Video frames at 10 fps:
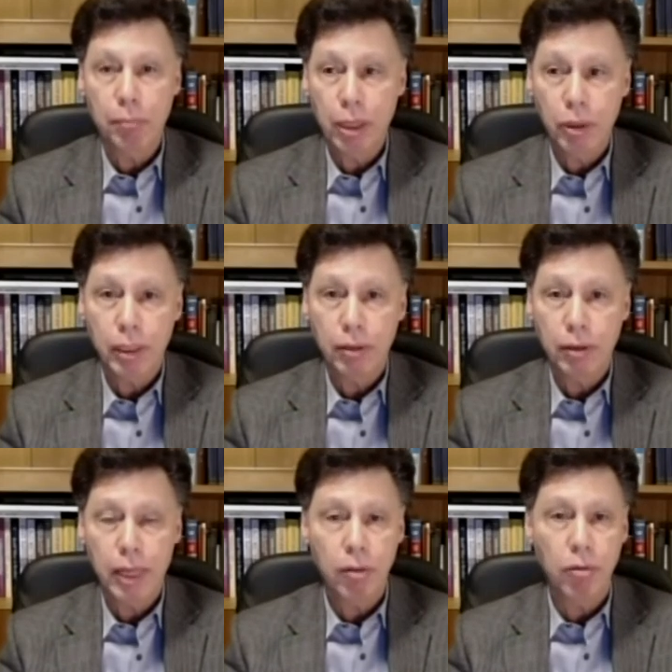
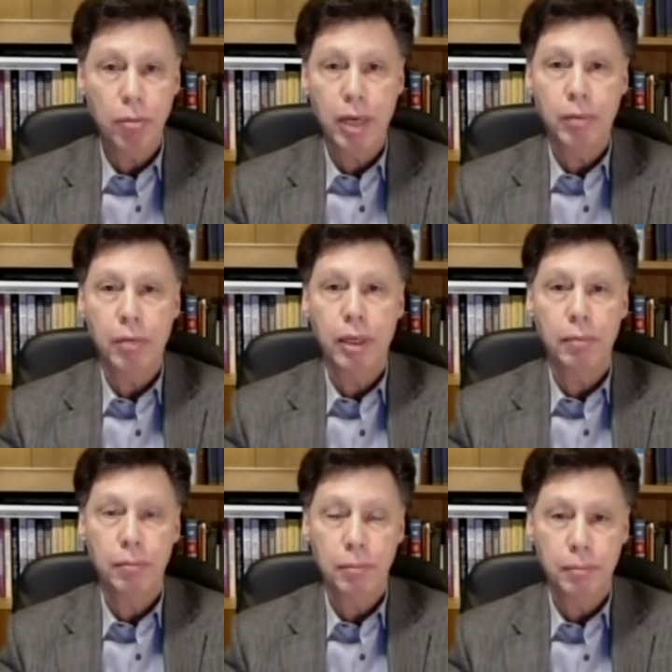period. That's the bottom
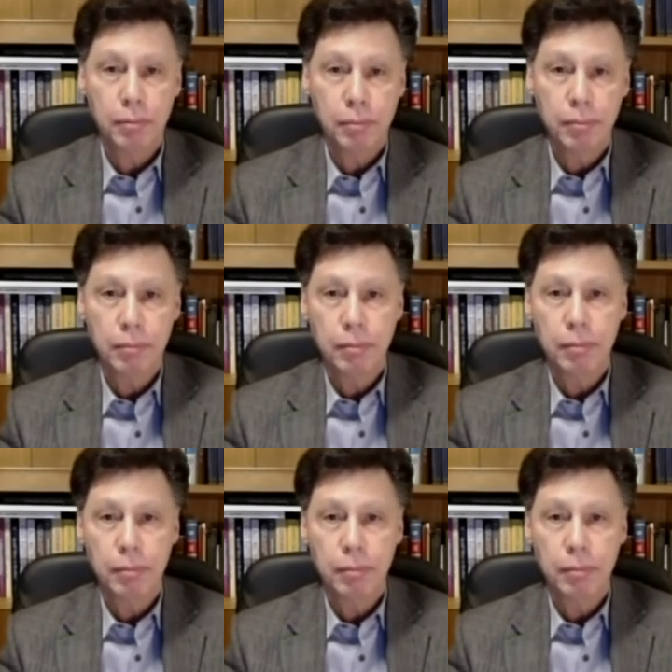line. The study